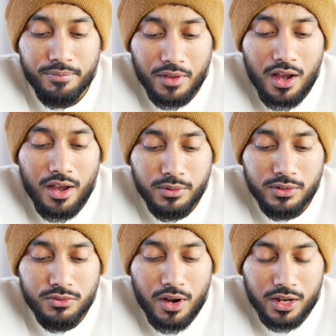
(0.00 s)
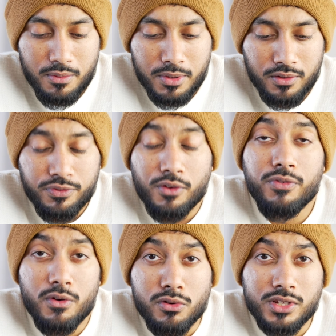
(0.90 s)
I would recommend for
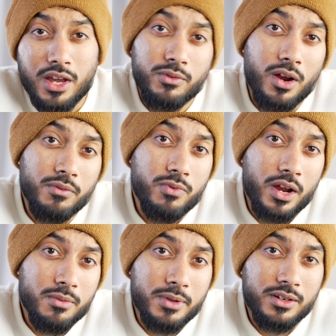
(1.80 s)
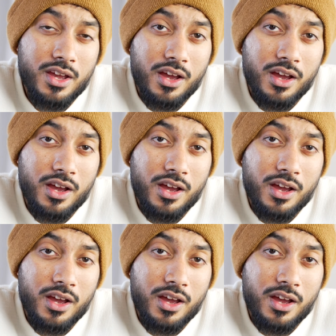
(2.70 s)
photos, I would recommend